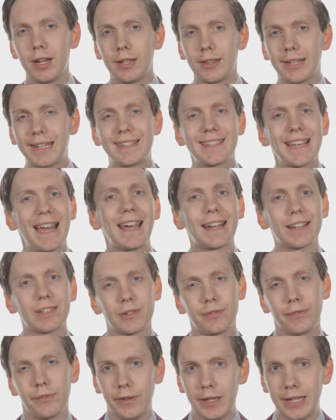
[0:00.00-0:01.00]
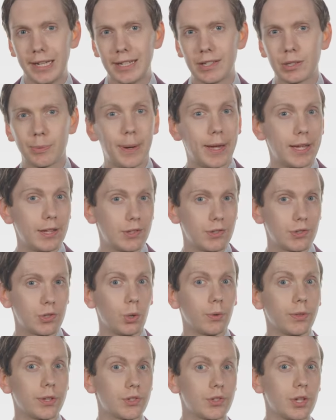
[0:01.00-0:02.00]
The exact fee depends
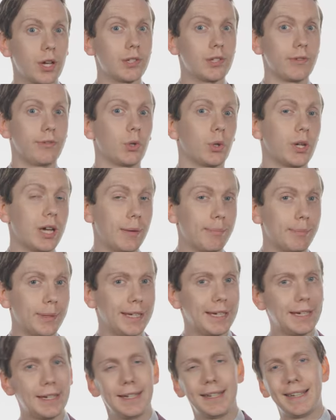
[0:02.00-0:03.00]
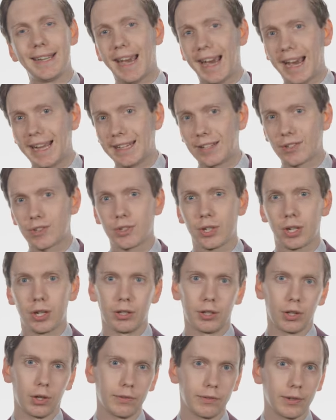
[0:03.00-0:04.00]
on the size of your company and its
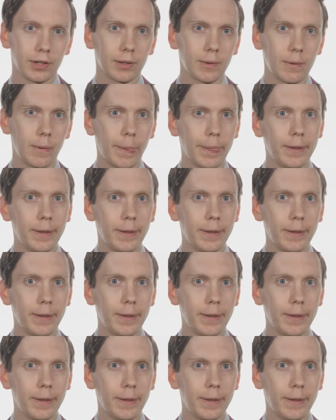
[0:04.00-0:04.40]
turnover.